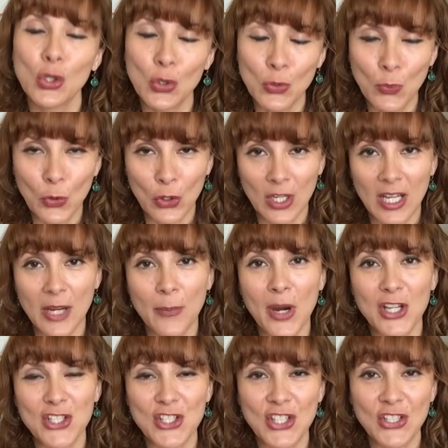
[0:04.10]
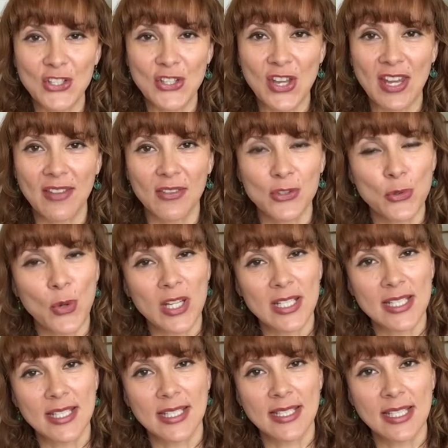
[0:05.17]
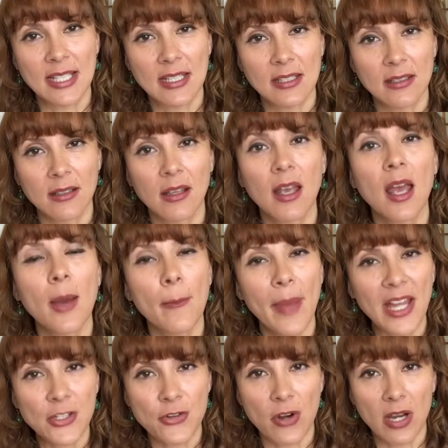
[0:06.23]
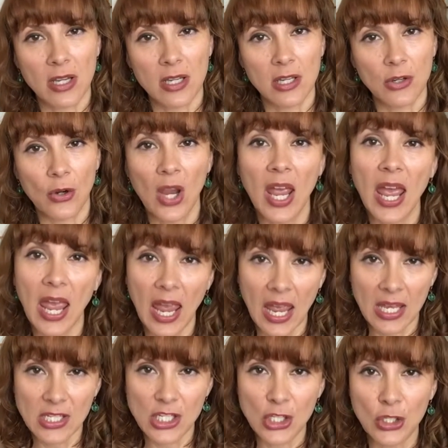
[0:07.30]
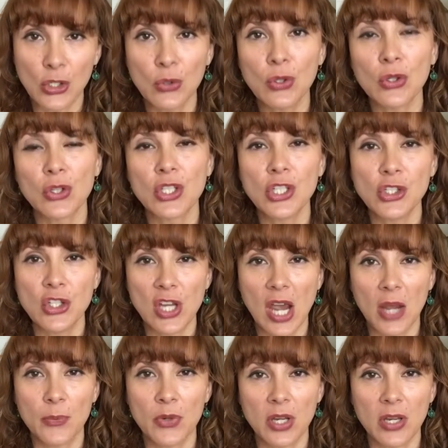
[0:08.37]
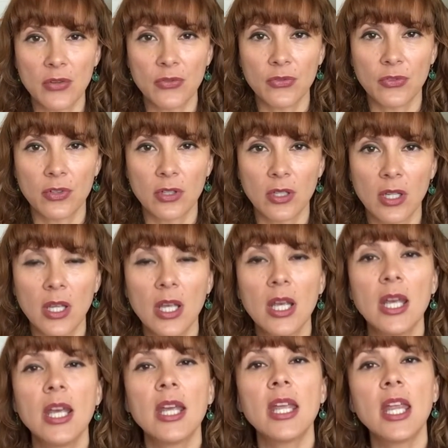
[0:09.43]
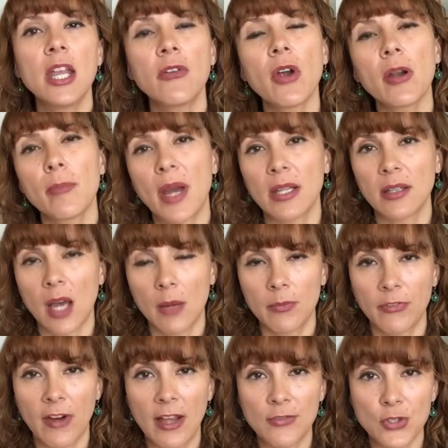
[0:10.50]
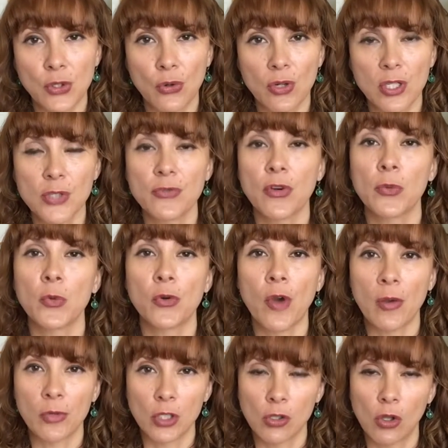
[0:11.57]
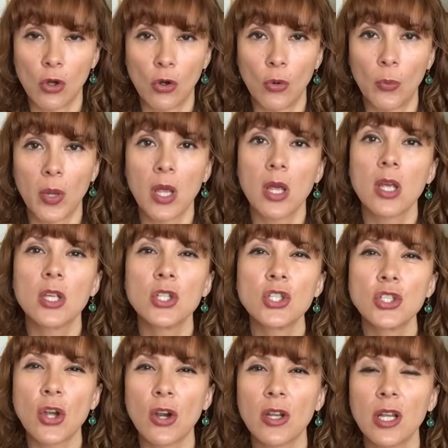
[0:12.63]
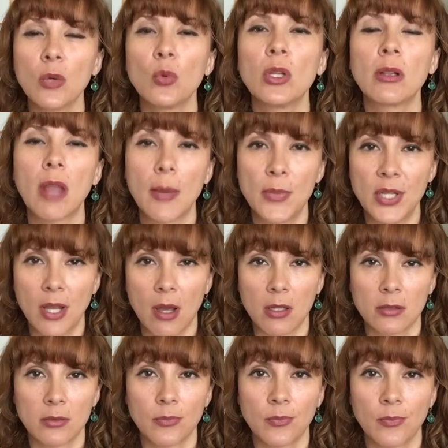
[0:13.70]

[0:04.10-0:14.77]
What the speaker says: Good morning, March 16th, 2016. Petra here, handing you your DGI brief. Here are my top 5 stories from around the globe, starting with Lebanon.